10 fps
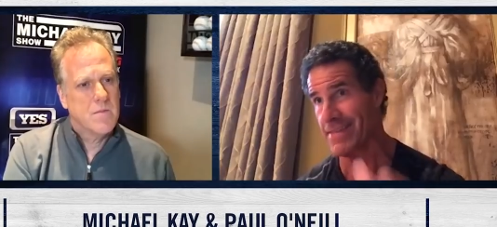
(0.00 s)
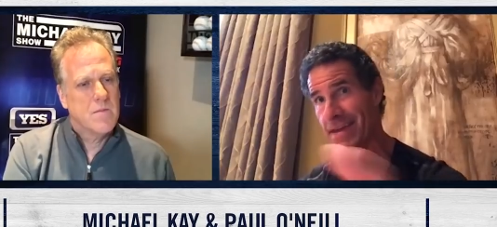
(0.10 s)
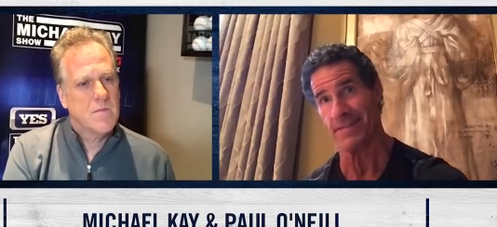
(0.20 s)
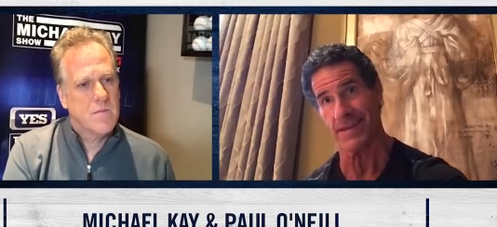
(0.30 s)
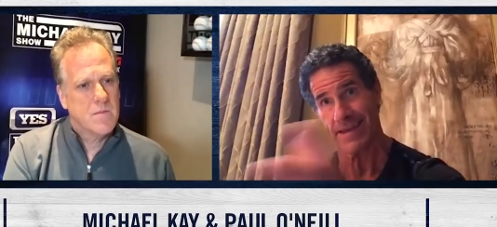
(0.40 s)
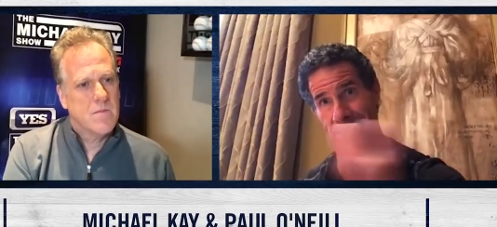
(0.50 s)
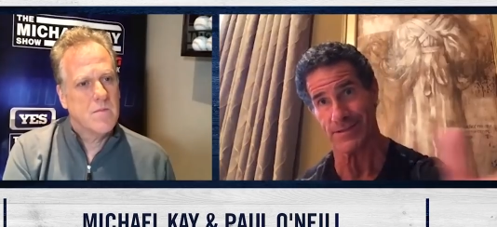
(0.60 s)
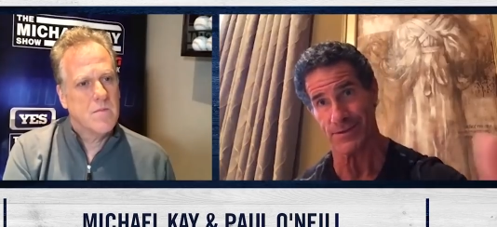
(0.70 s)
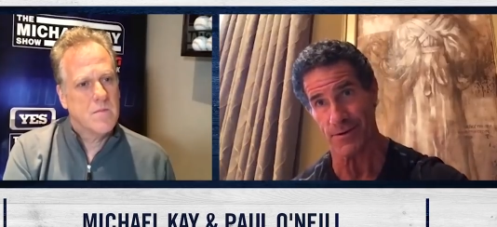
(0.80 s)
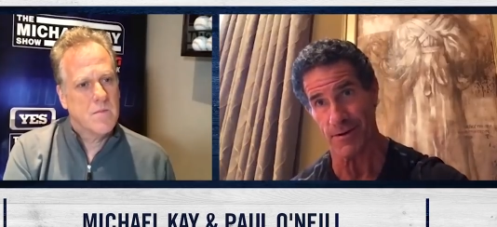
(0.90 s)
Speaker 1: and then the
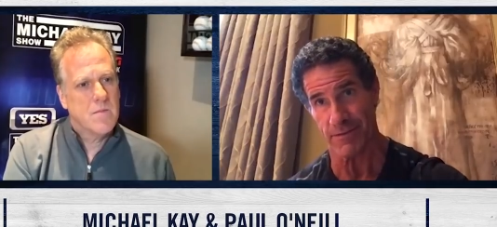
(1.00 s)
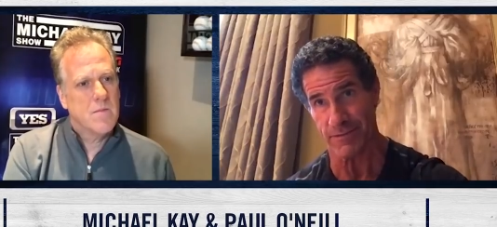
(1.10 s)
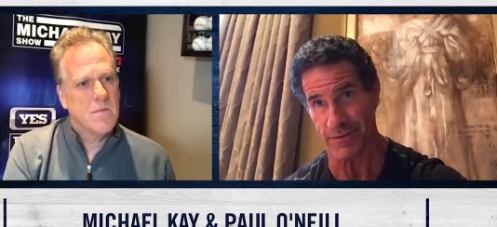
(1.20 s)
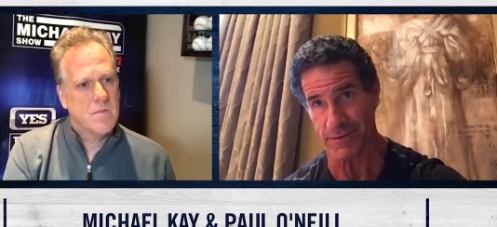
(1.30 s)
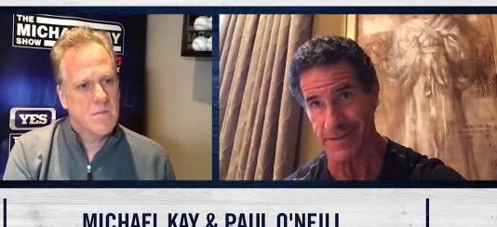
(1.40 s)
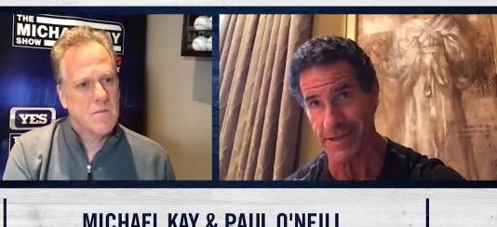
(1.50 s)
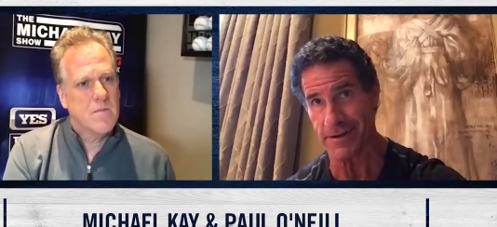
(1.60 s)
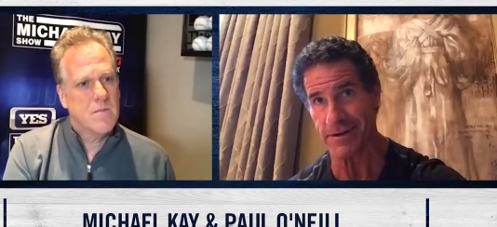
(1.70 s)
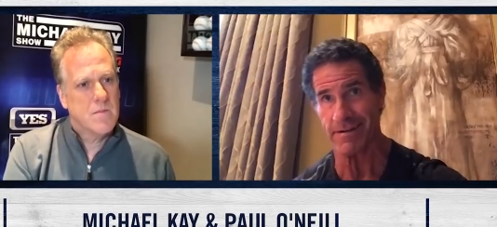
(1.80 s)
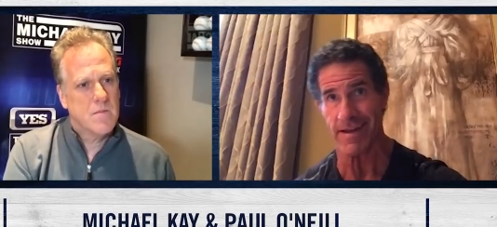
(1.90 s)
kids are over for
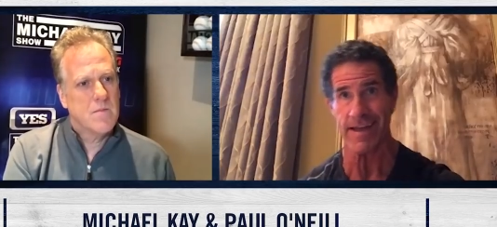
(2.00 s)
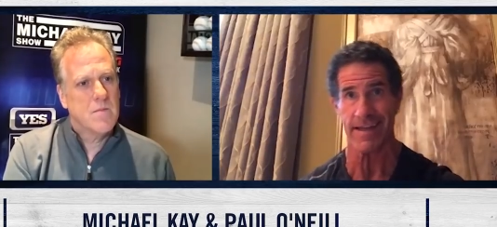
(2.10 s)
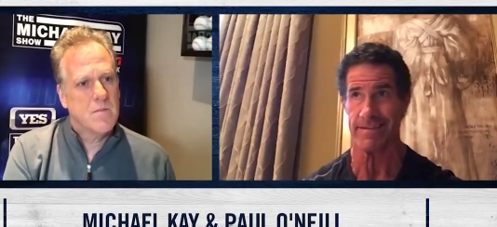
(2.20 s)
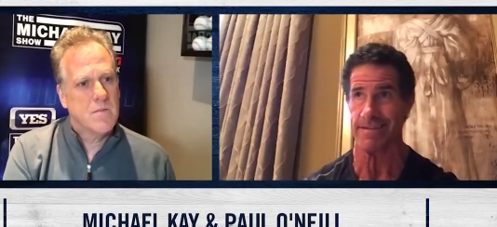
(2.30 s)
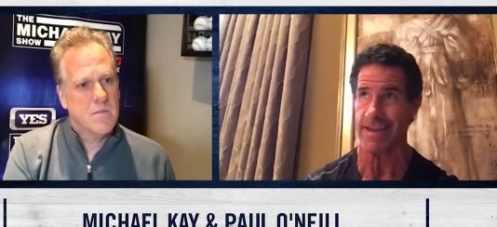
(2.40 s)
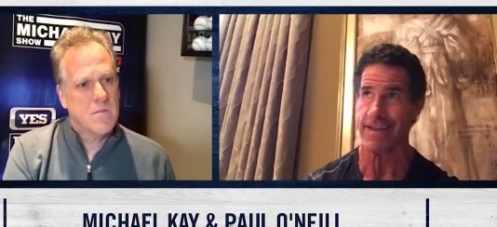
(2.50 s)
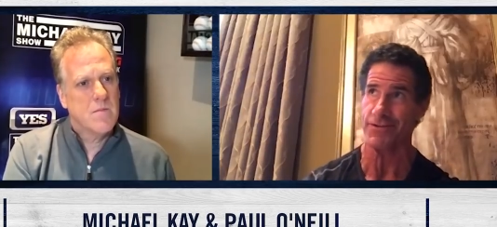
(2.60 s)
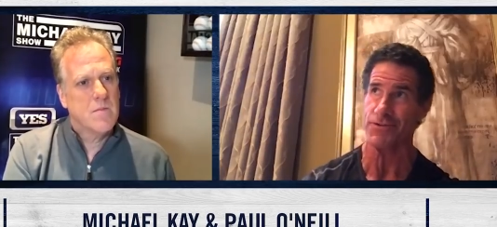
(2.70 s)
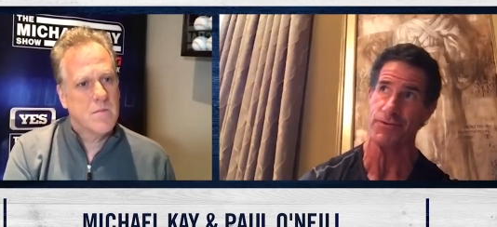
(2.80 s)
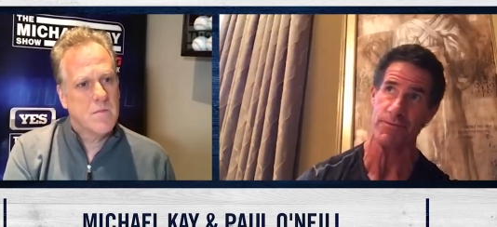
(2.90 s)
dinner, and then you